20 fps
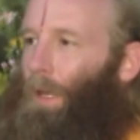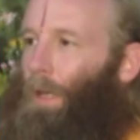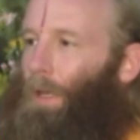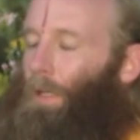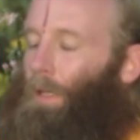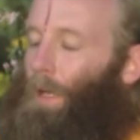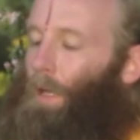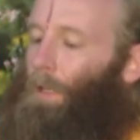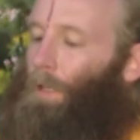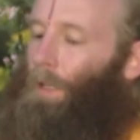
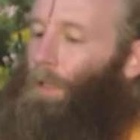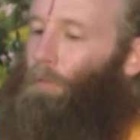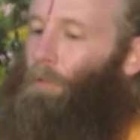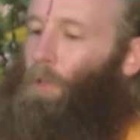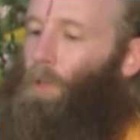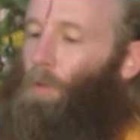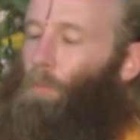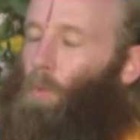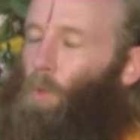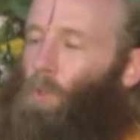Yet
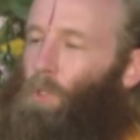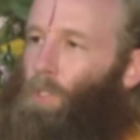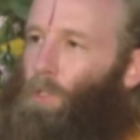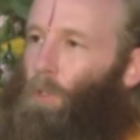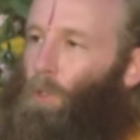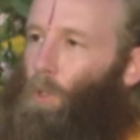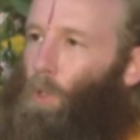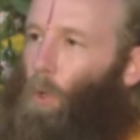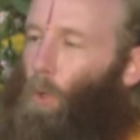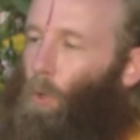even the most
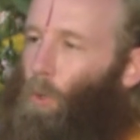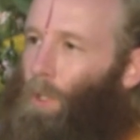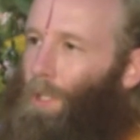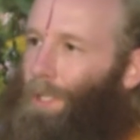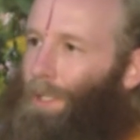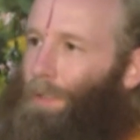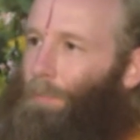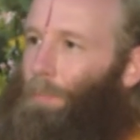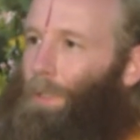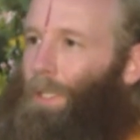
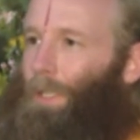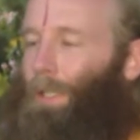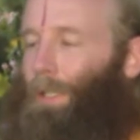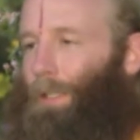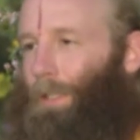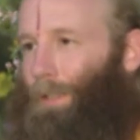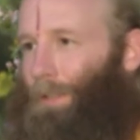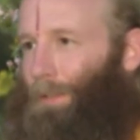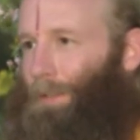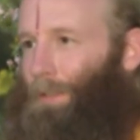lowly
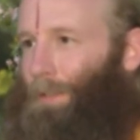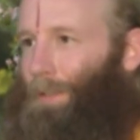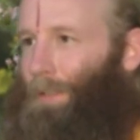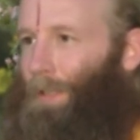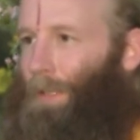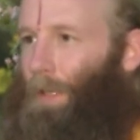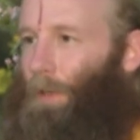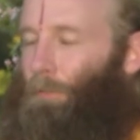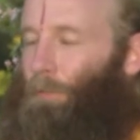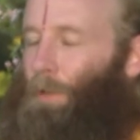being,
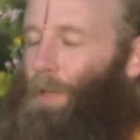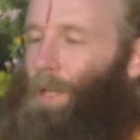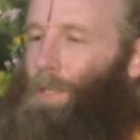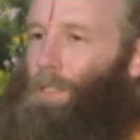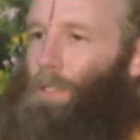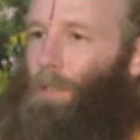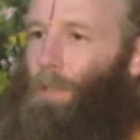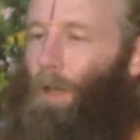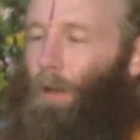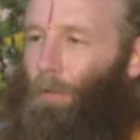if he
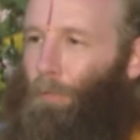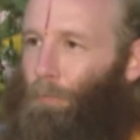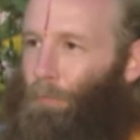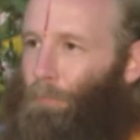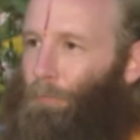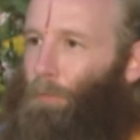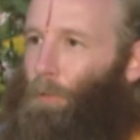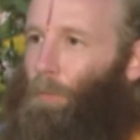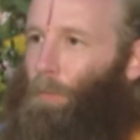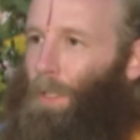has love
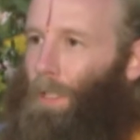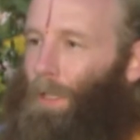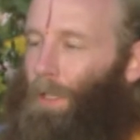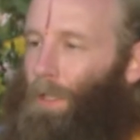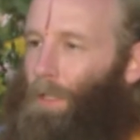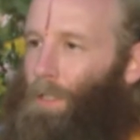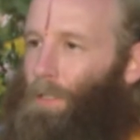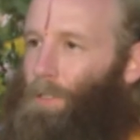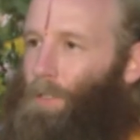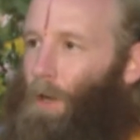for me in
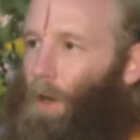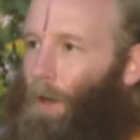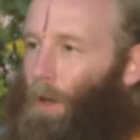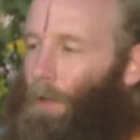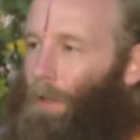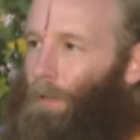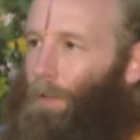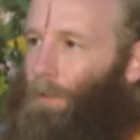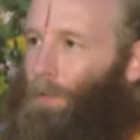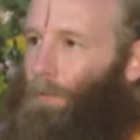his
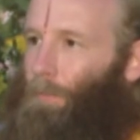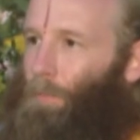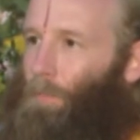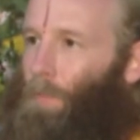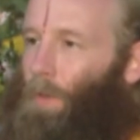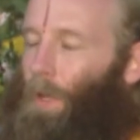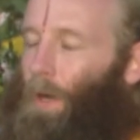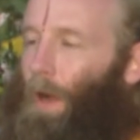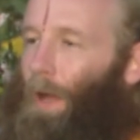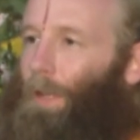heart,
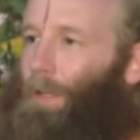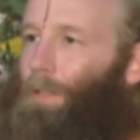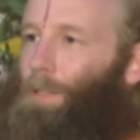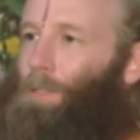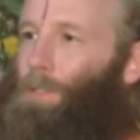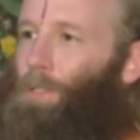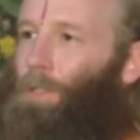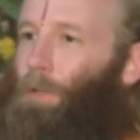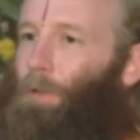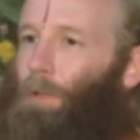then I
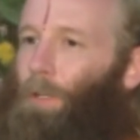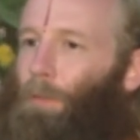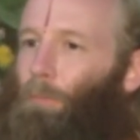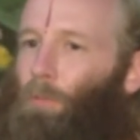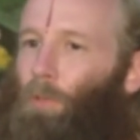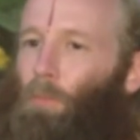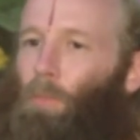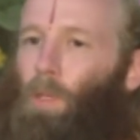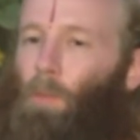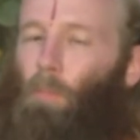consider him
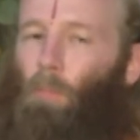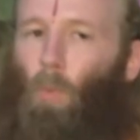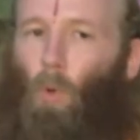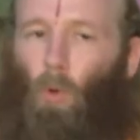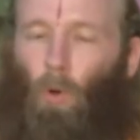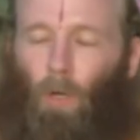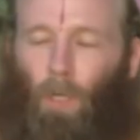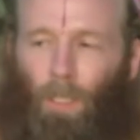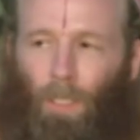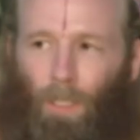to be
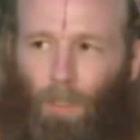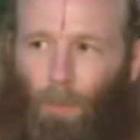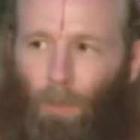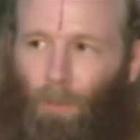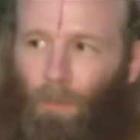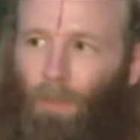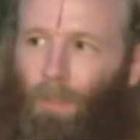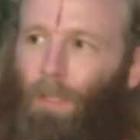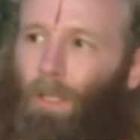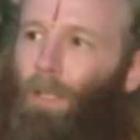more
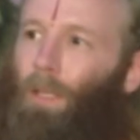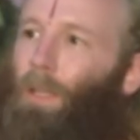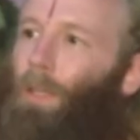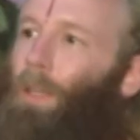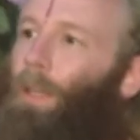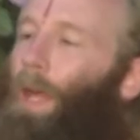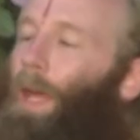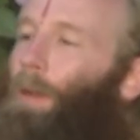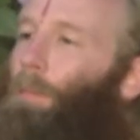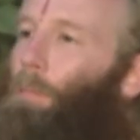dear
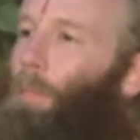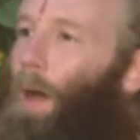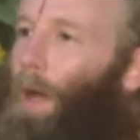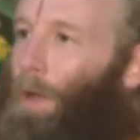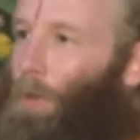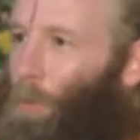than my